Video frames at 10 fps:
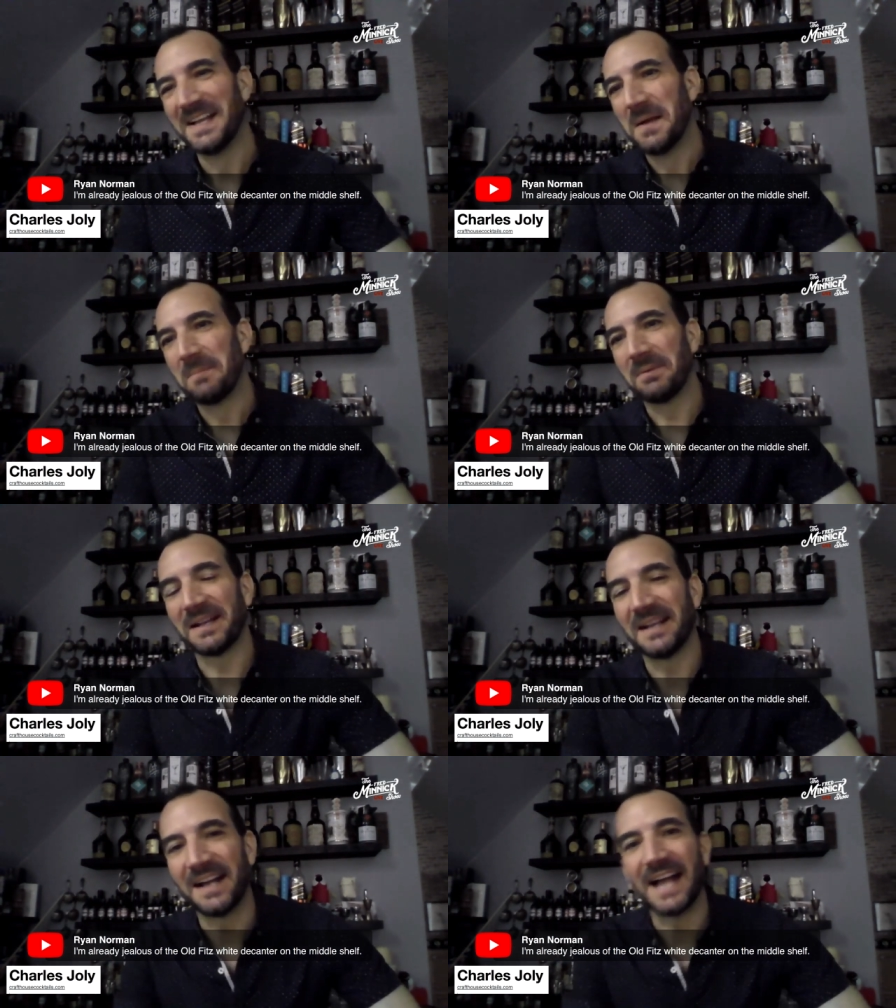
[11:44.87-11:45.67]
But
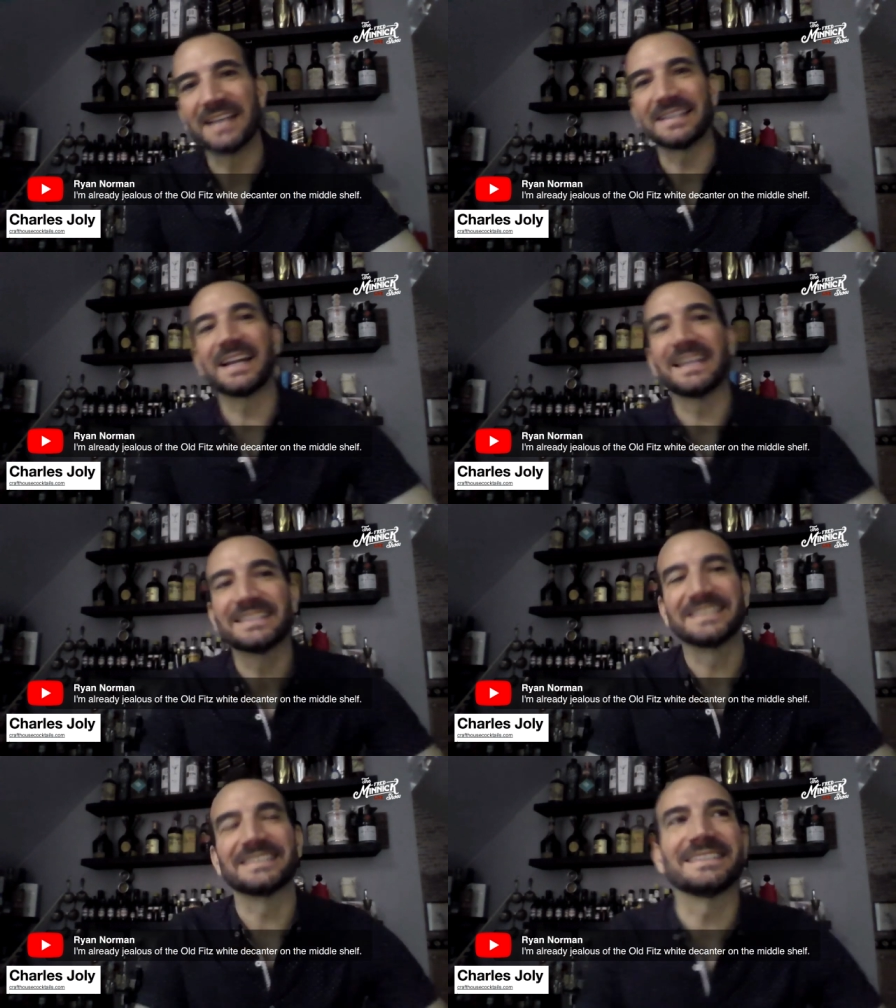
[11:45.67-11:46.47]
a hot toddy is
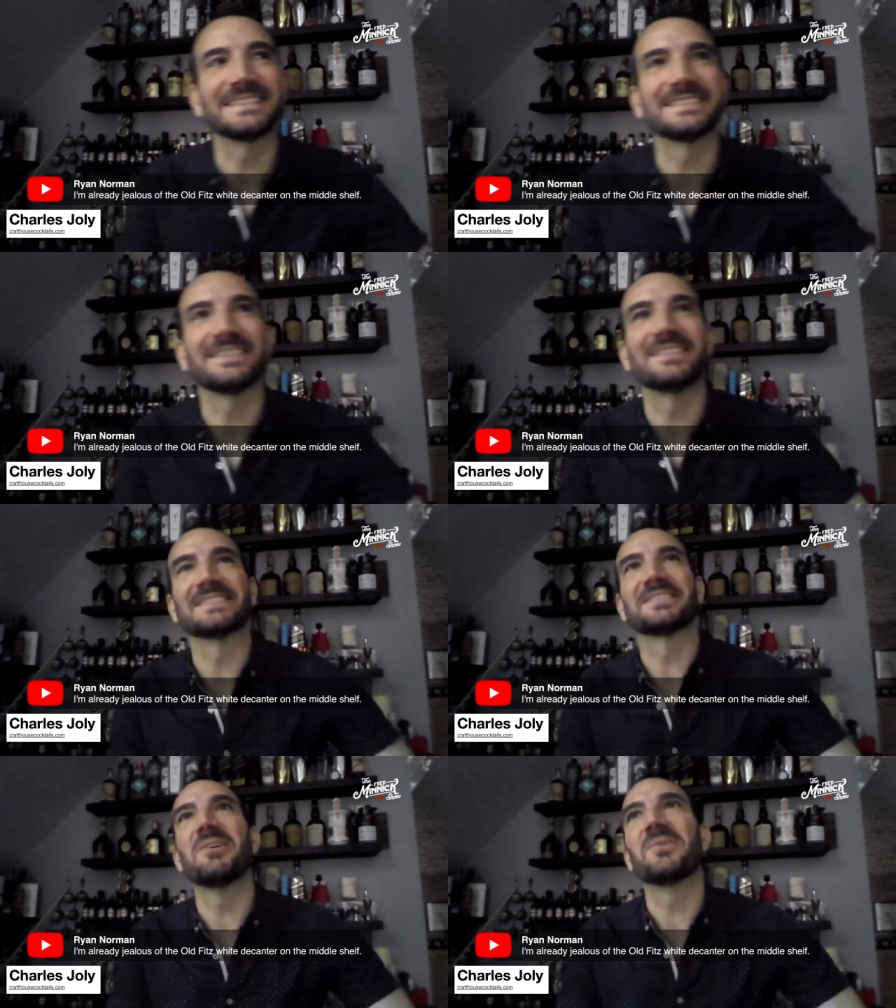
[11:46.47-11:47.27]
delicious on
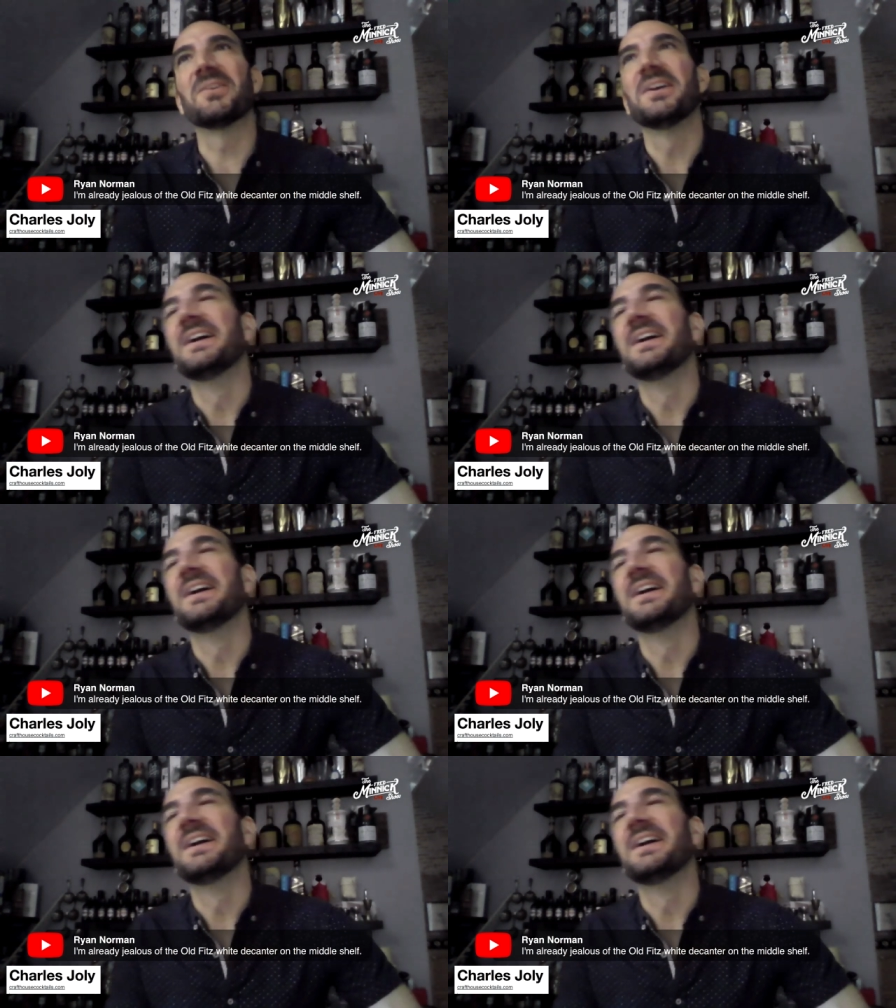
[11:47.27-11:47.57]
its own.